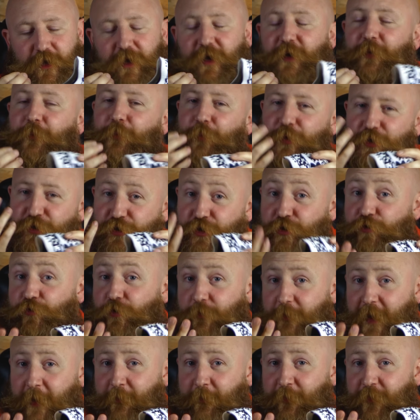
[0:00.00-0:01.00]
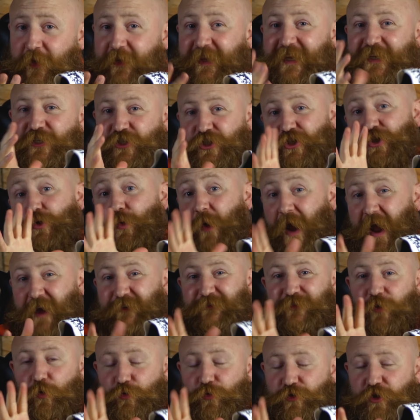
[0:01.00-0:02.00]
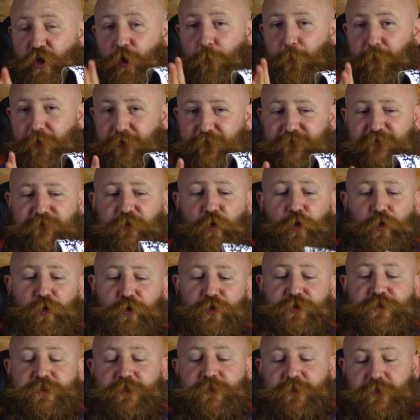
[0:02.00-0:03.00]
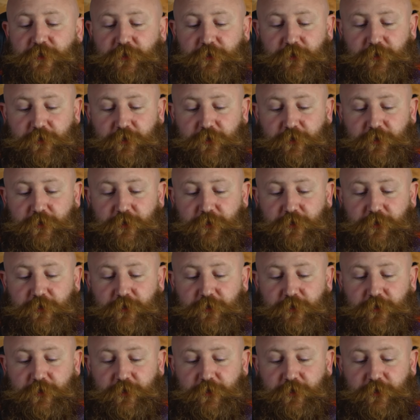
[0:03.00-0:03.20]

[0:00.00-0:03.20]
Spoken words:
But do remember, they do have those couple of flaws,